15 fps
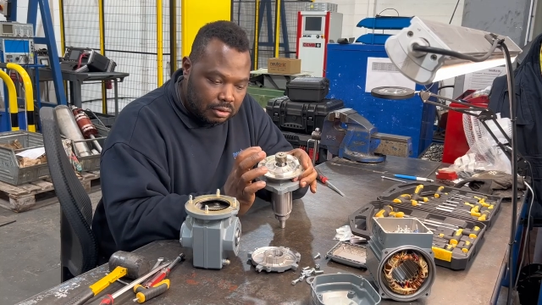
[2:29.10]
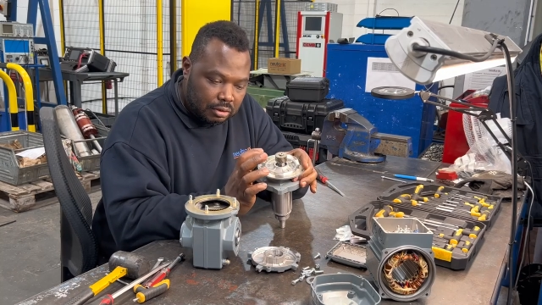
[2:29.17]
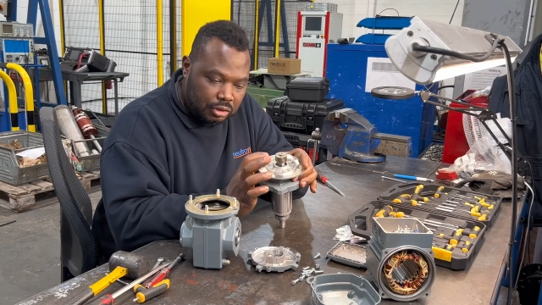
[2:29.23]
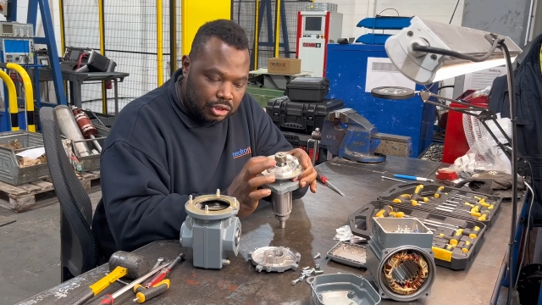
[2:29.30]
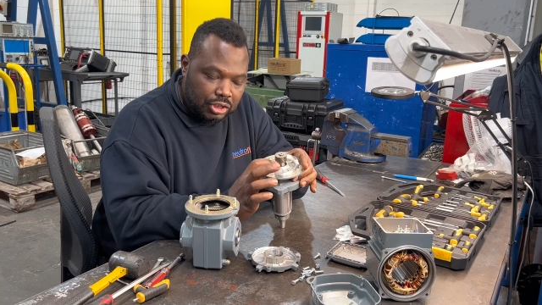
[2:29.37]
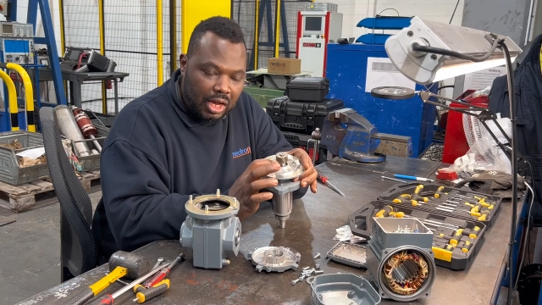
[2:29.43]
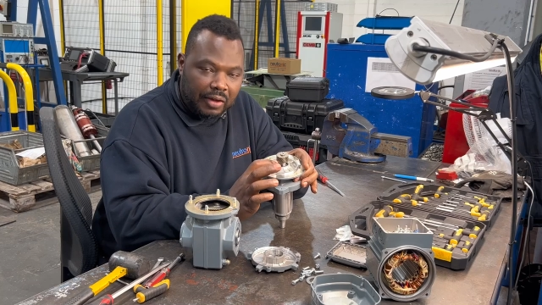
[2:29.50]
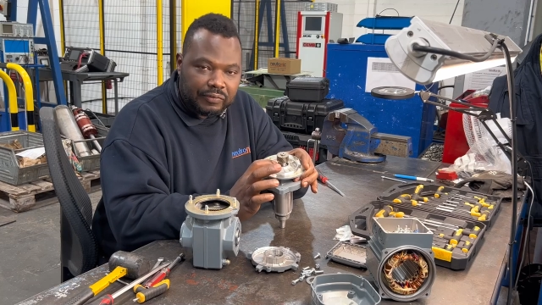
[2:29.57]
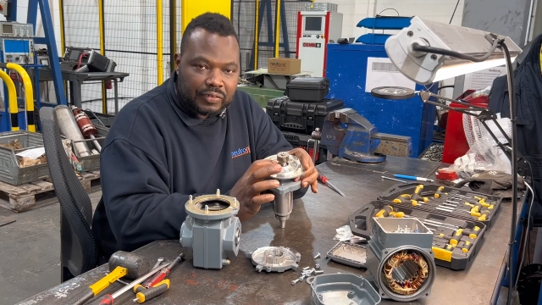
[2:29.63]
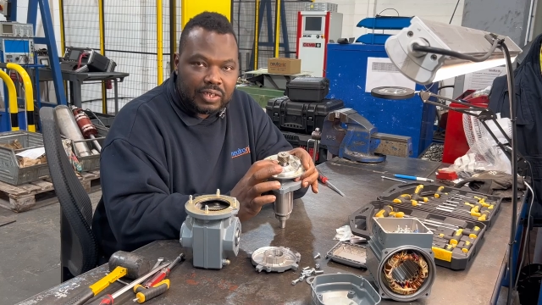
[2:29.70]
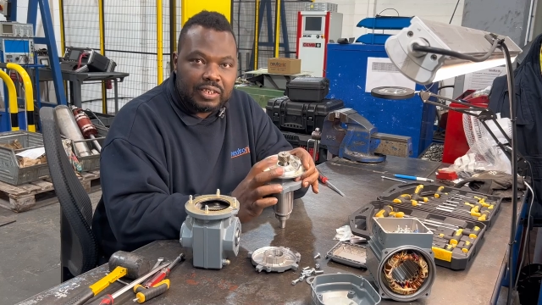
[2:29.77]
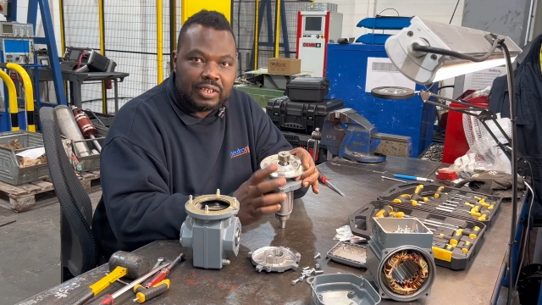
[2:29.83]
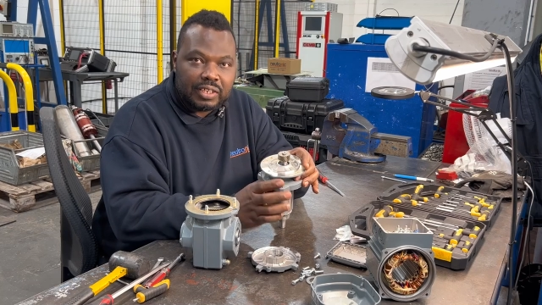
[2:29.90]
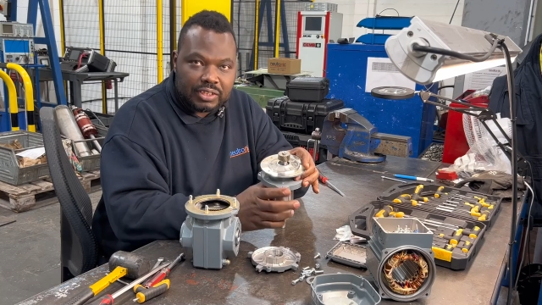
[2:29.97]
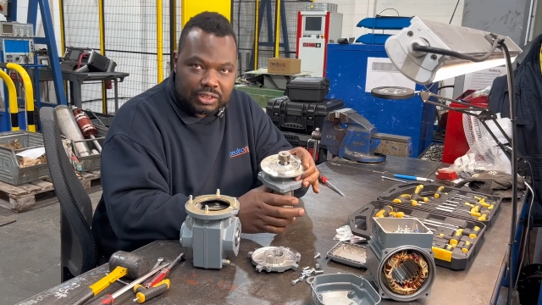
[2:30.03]
shaft
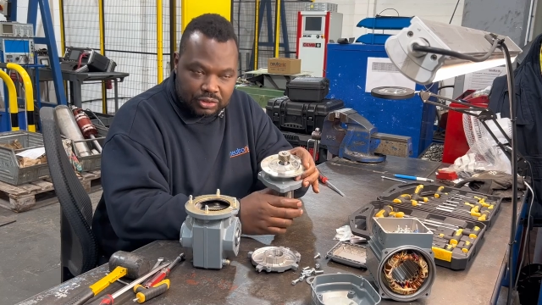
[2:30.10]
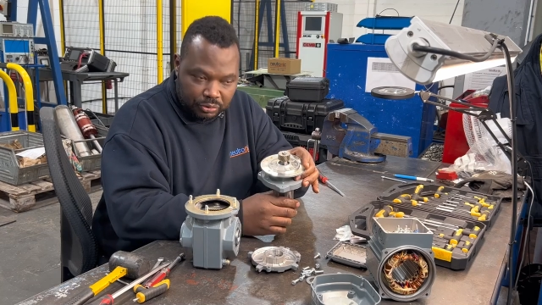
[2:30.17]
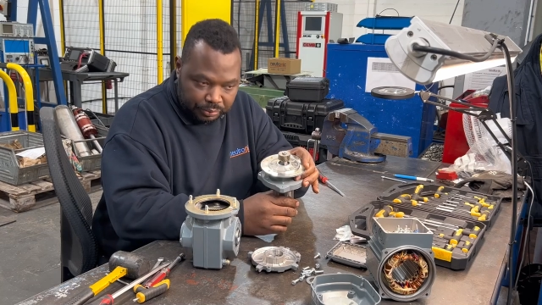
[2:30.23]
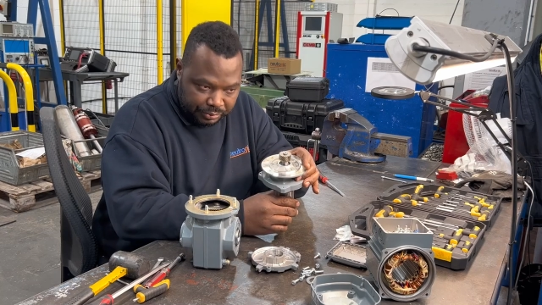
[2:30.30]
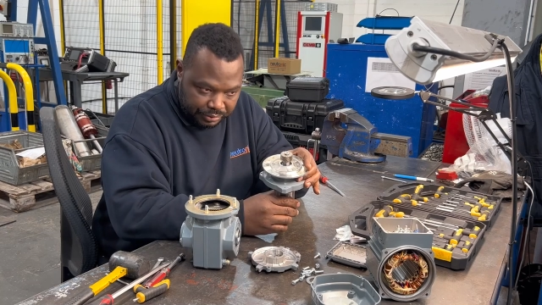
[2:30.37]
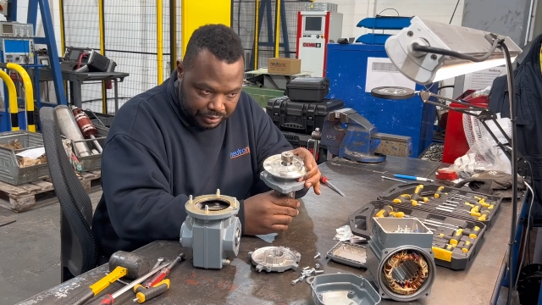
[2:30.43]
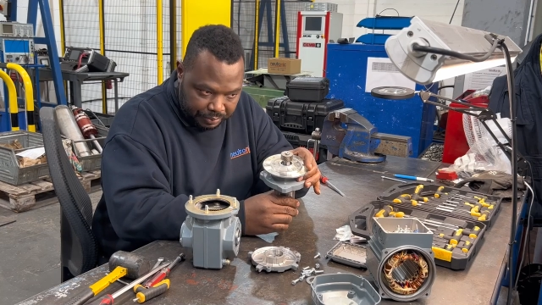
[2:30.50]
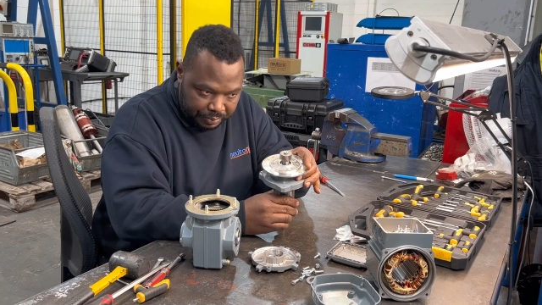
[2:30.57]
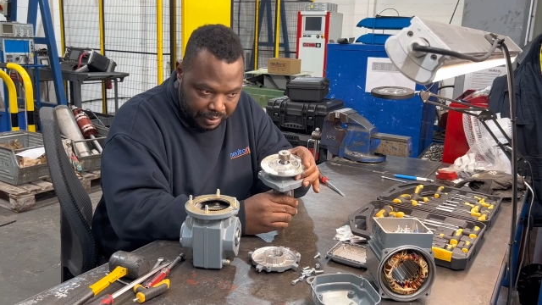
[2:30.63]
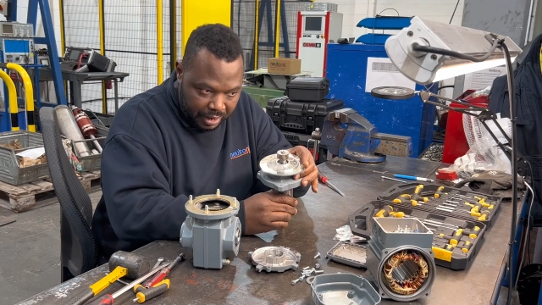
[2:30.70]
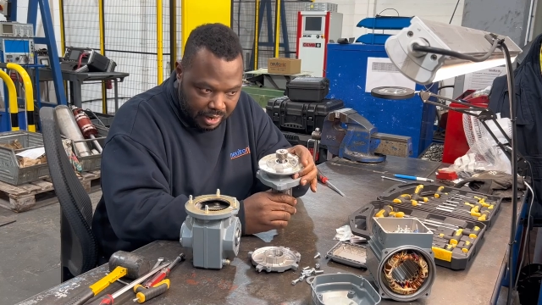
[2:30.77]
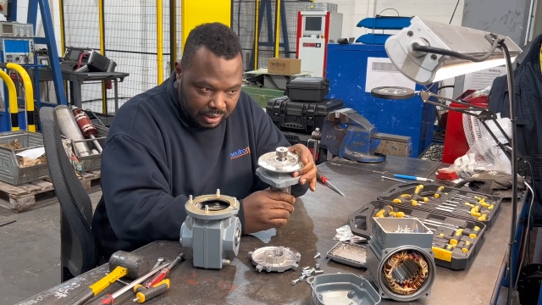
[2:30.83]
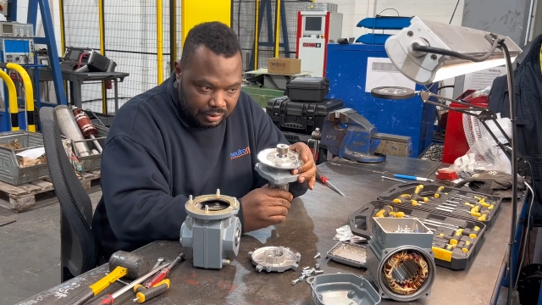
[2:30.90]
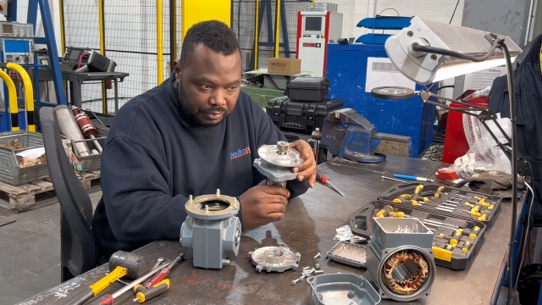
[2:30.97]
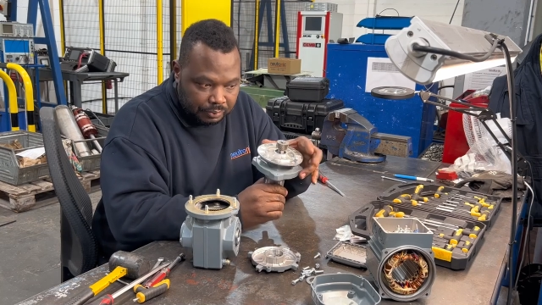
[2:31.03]
needs to be
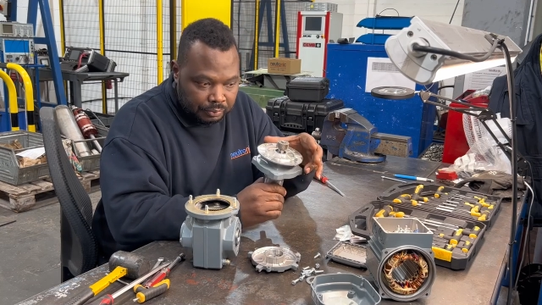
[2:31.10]
repaired.